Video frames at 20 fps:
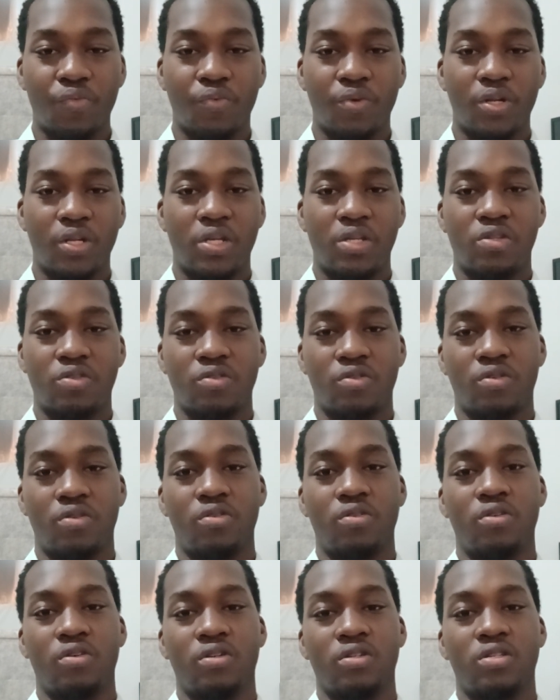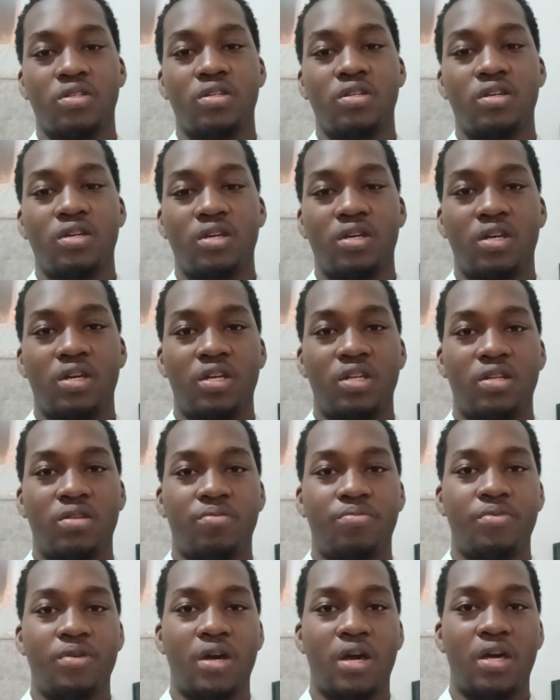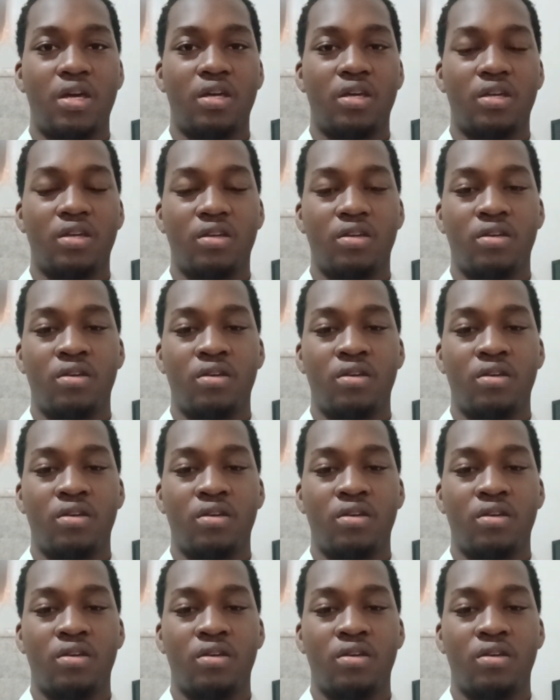we need to conduct a DPIA?